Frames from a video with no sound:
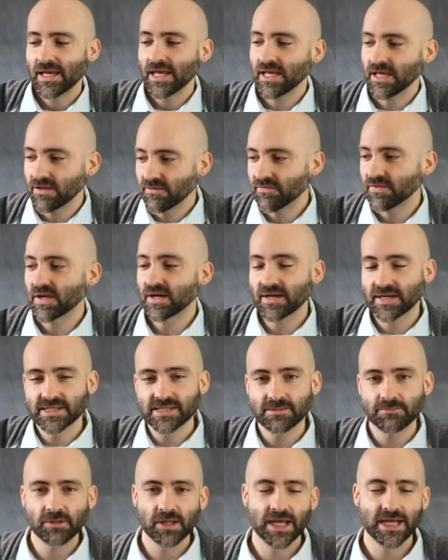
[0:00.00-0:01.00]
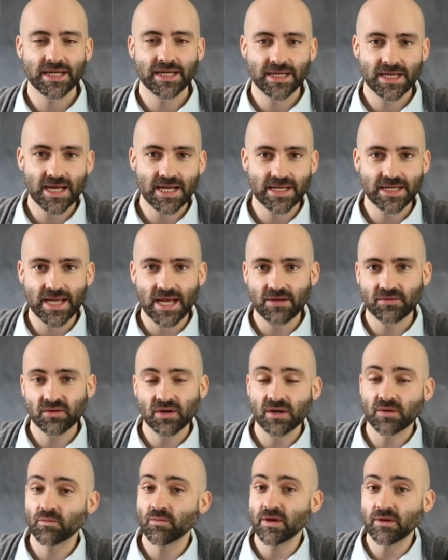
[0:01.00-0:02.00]
If there is a Planet Nine out
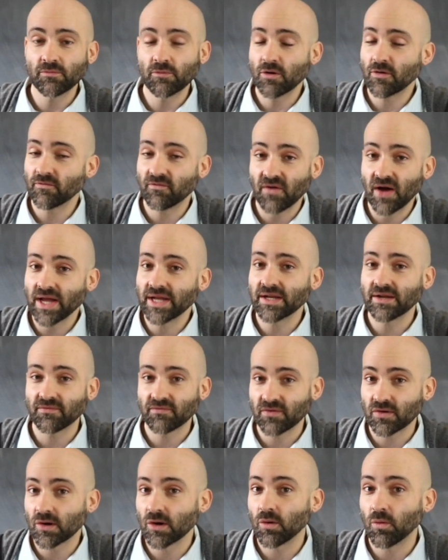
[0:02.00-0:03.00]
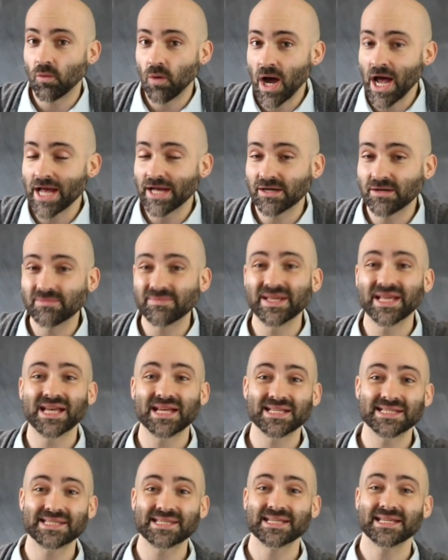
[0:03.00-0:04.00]
there, we won't find it for a while
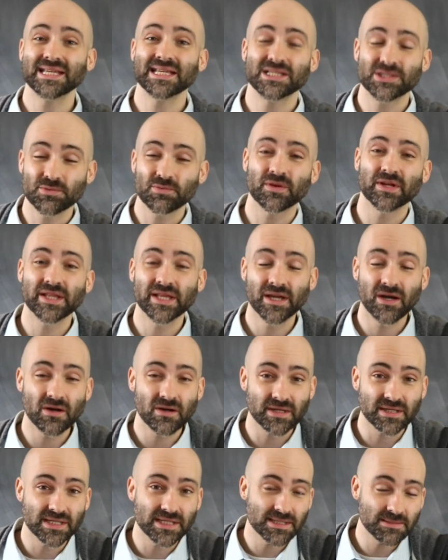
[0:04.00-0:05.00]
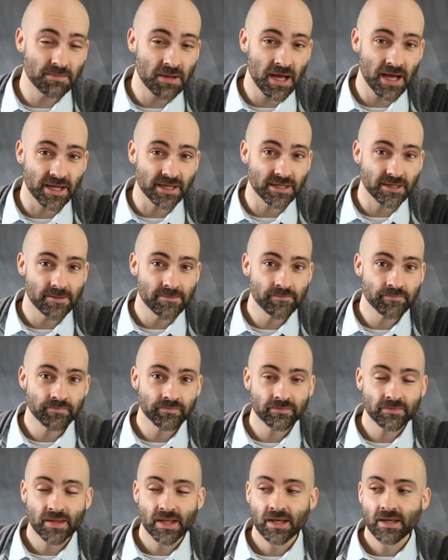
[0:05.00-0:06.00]
because it's really hard to spot.
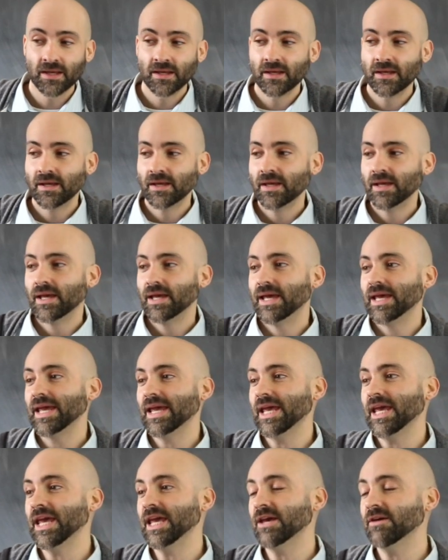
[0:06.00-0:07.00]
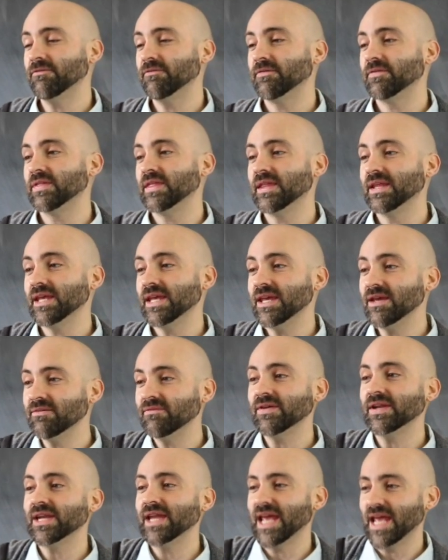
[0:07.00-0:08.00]

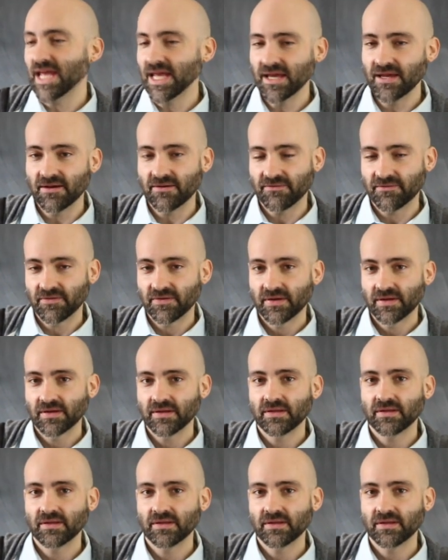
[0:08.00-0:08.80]
Even if